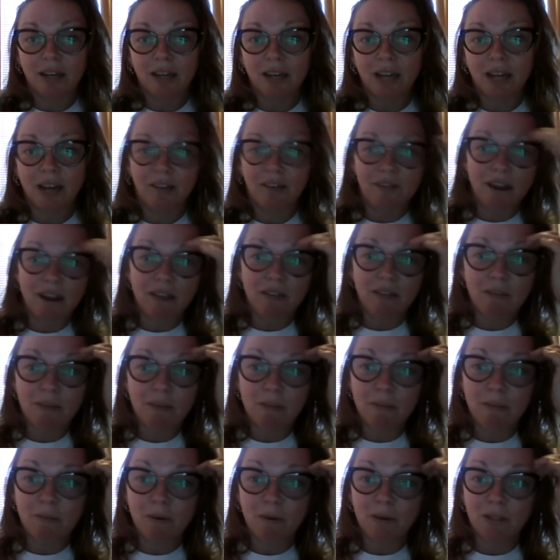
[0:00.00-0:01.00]
Like I've never
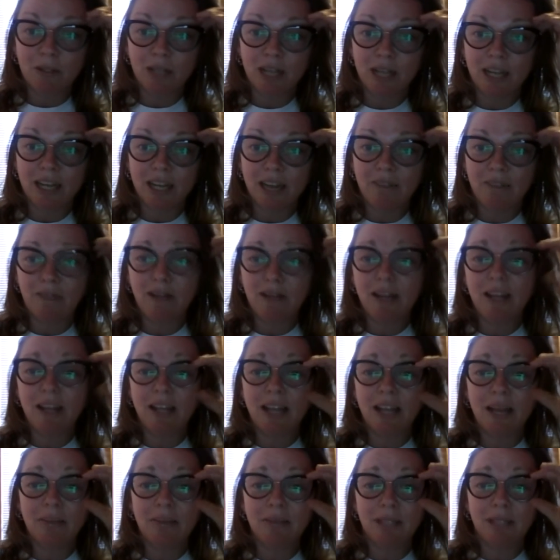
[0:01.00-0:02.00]
been booked in. If he
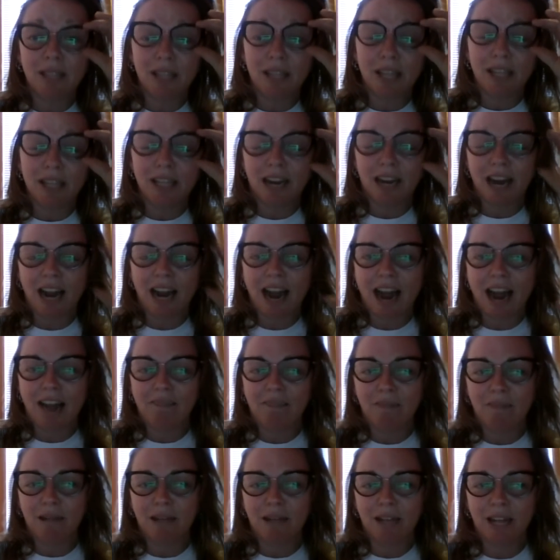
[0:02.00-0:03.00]
claims to think that I
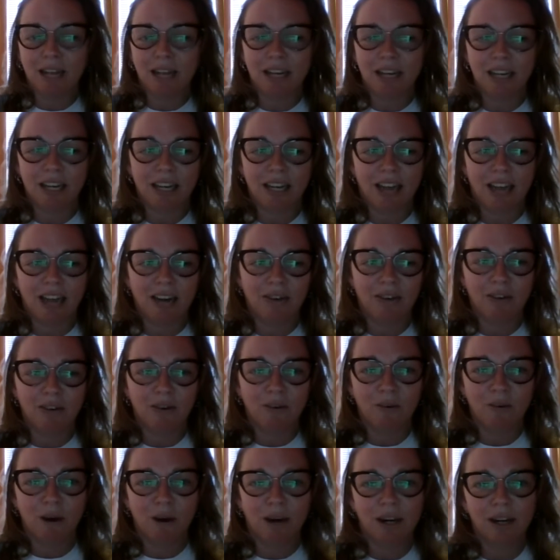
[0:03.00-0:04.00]
have been, then I don't know
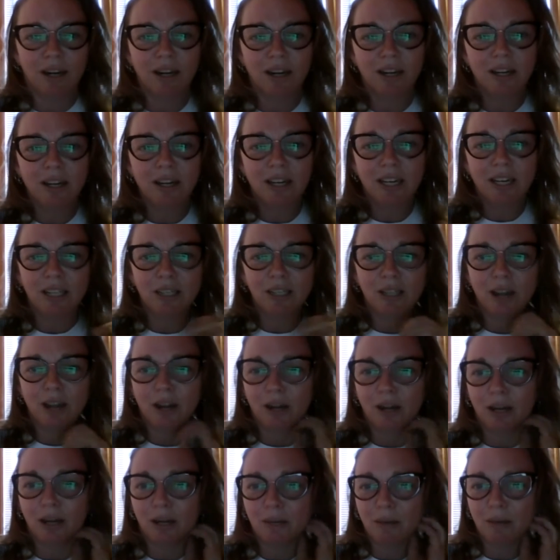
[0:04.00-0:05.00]
where he's
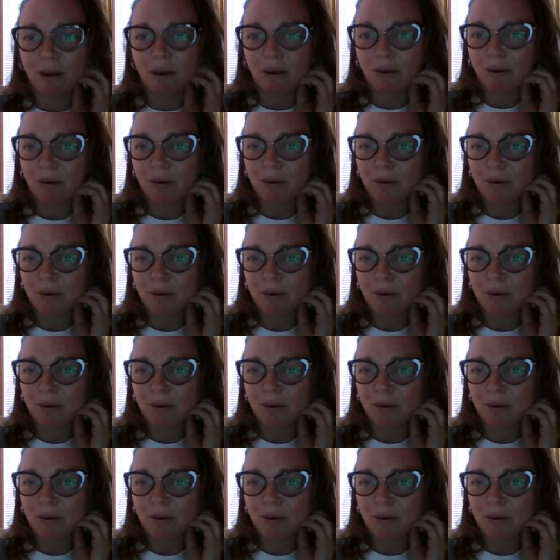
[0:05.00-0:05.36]
talking about.